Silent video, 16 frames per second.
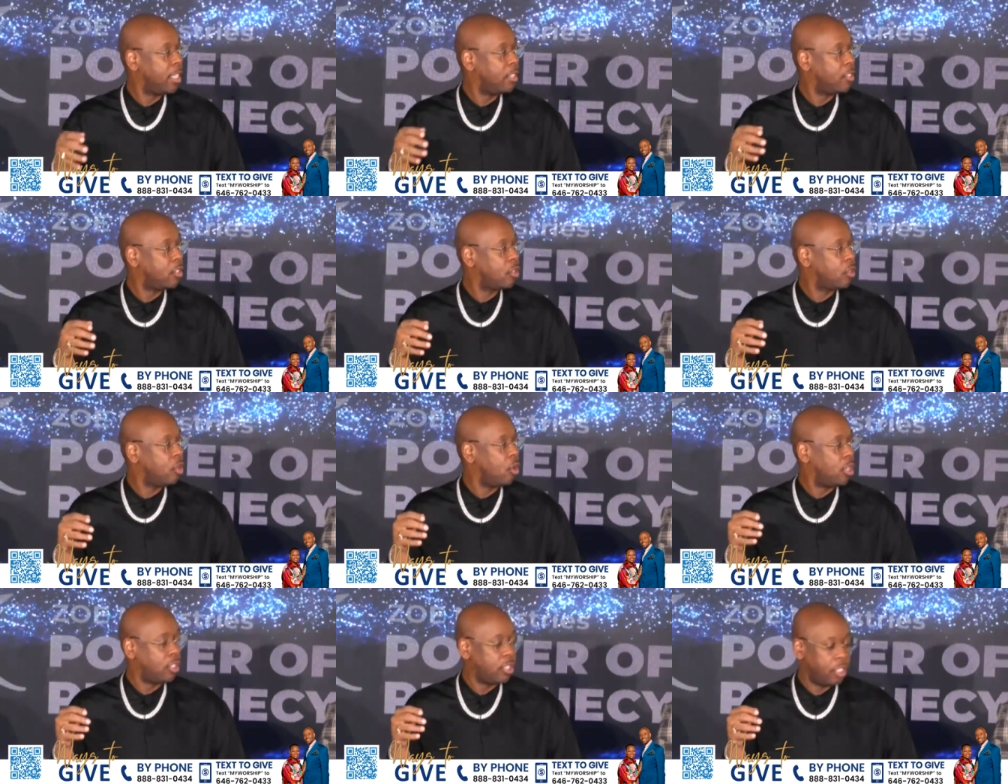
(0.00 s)
it's
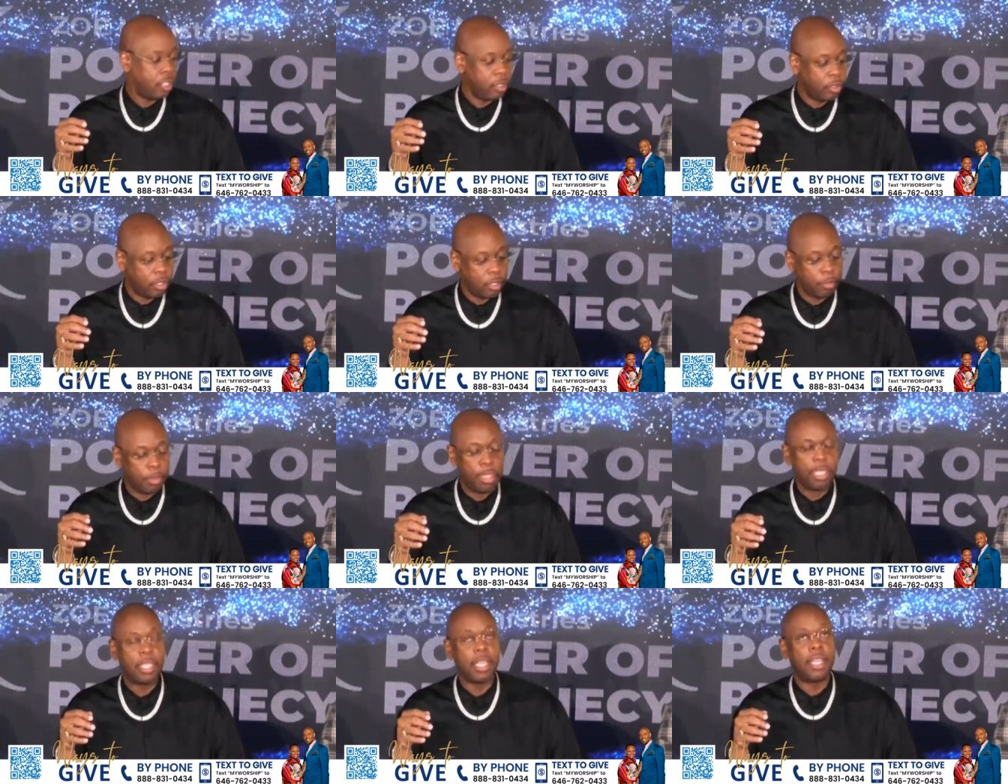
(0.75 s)
causing you to
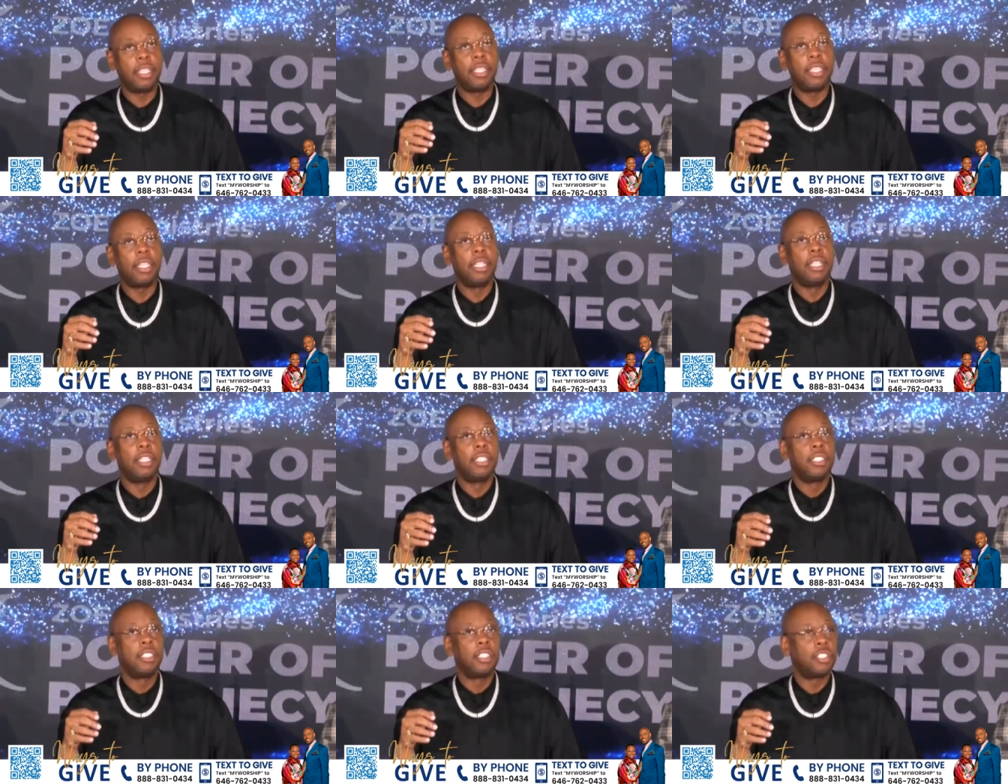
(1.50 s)
begin
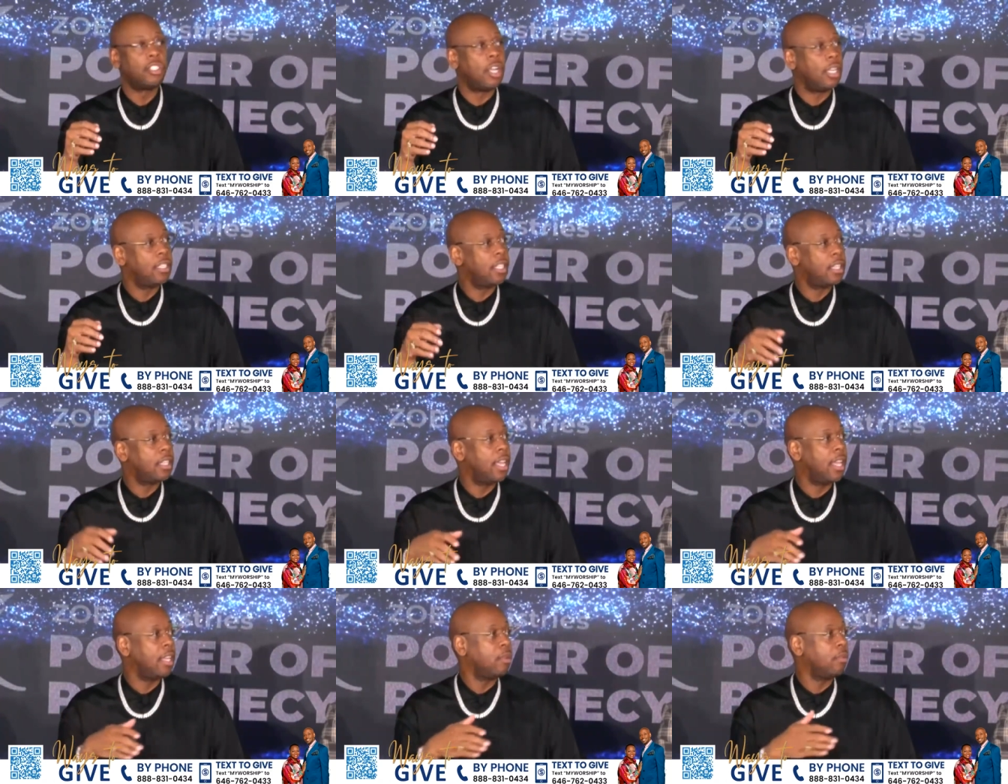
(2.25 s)
to start to
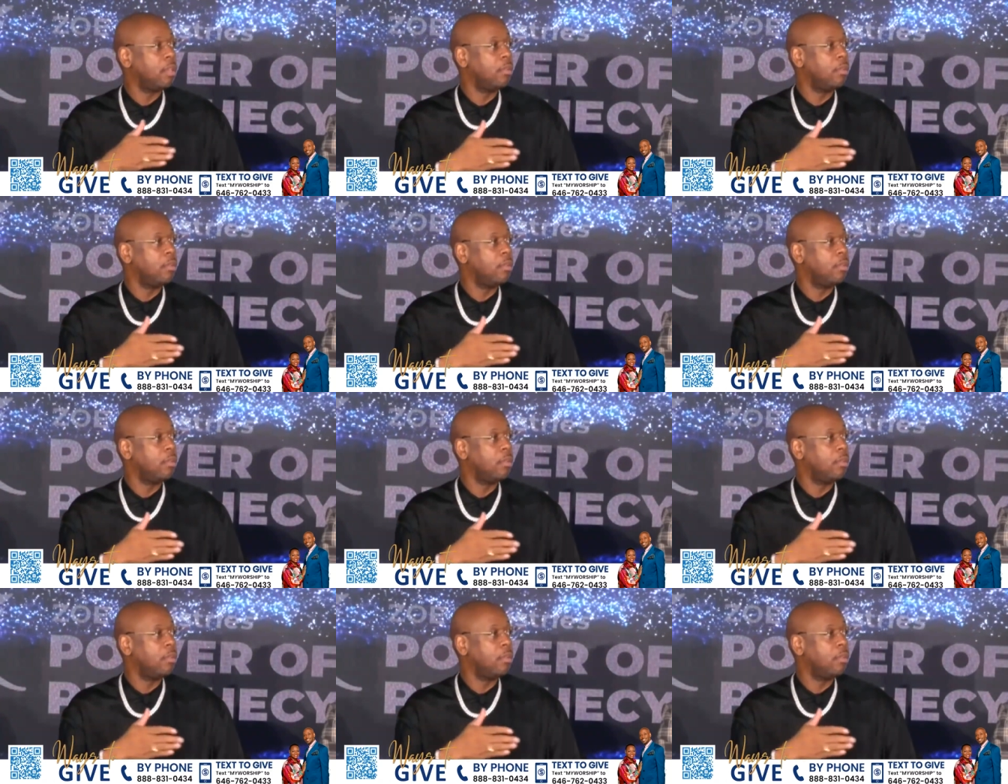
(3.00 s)
think.